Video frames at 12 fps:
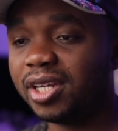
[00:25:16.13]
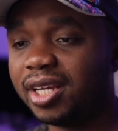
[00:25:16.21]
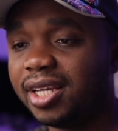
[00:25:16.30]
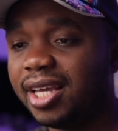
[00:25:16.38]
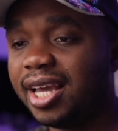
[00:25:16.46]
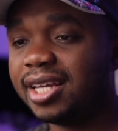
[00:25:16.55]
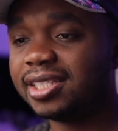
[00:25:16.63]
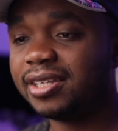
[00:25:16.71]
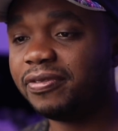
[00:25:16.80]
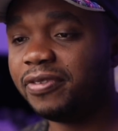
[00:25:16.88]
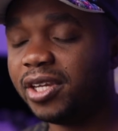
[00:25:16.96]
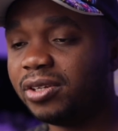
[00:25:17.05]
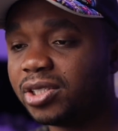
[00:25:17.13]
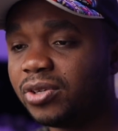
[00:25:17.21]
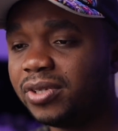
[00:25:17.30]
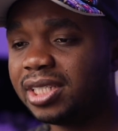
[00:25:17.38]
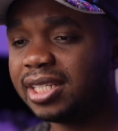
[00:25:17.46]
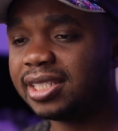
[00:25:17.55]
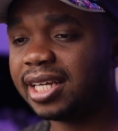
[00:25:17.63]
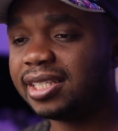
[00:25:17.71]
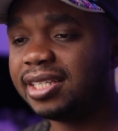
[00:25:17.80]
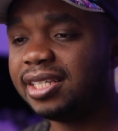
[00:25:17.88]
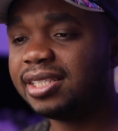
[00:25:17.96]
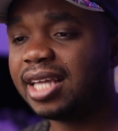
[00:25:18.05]
Here is a video. Someone says here,
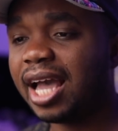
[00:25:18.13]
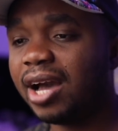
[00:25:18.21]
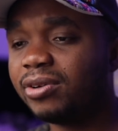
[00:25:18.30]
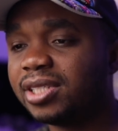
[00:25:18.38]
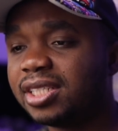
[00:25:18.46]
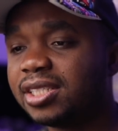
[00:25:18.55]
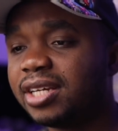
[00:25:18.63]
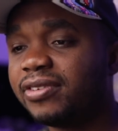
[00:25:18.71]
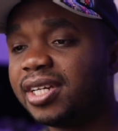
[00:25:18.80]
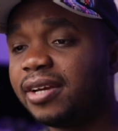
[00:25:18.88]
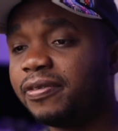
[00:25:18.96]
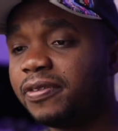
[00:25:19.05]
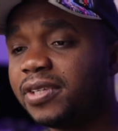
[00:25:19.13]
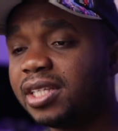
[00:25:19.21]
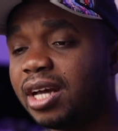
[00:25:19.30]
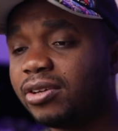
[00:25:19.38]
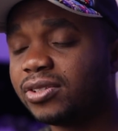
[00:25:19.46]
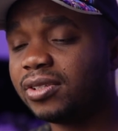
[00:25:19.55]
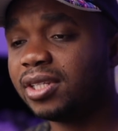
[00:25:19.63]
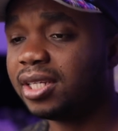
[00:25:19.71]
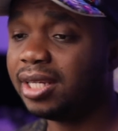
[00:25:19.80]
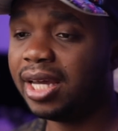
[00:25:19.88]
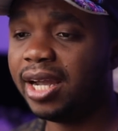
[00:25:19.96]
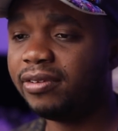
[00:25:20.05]
this house is 750,000
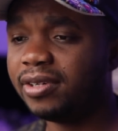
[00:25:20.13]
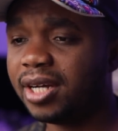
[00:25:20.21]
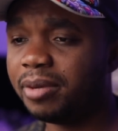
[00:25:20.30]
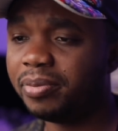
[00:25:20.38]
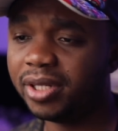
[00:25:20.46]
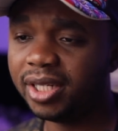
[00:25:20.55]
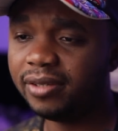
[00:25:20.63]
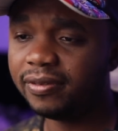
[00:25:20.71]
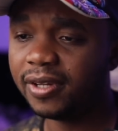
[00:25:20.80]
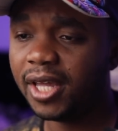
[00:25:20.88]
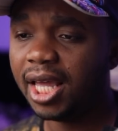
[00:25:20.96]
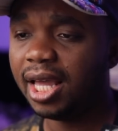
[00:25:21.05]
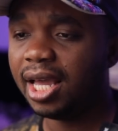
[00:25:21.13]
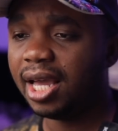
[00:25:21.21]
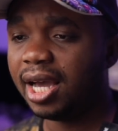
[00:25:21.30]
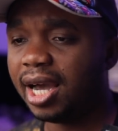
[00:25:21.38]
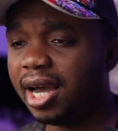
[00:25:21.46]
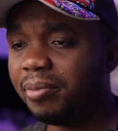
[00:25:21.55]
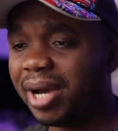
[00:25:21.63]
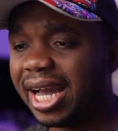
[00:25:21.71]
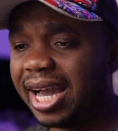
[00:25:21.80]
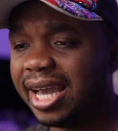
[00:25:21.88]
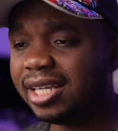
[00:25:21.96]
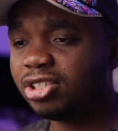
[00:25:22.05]
naira, I believe. My
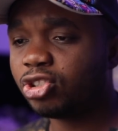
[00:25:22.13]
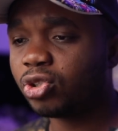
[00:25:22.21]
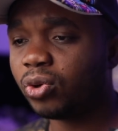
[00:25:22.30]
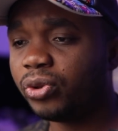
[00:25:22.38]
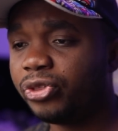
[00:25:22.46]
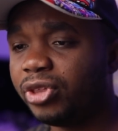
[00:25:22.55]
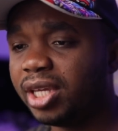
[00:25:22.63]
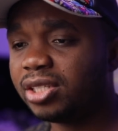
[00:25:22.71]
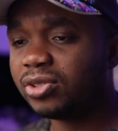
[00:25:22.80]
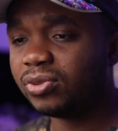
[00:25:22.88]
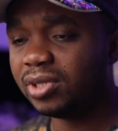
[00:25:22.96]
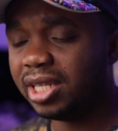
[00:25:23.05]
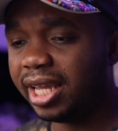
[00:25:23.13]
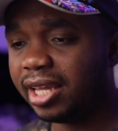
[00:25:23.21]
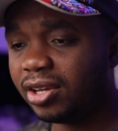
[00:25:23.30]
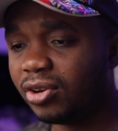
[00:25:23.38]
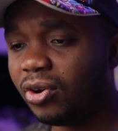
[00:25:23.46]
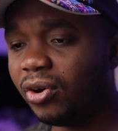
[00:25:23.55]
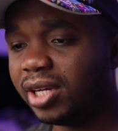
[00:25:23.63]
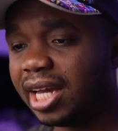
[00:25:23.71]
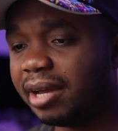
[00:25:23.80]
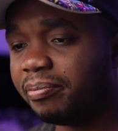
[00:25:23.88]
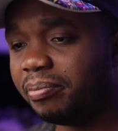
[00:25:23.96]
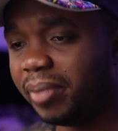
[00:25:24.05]
eyes saw things today. God,
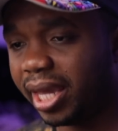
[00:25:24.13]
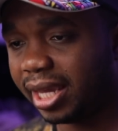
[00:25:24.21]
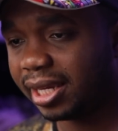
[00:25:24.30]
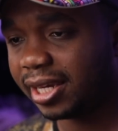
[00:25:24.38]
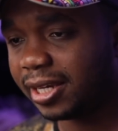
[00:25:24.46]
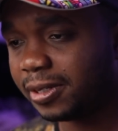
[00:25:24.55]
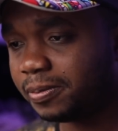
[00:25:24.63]
I beg.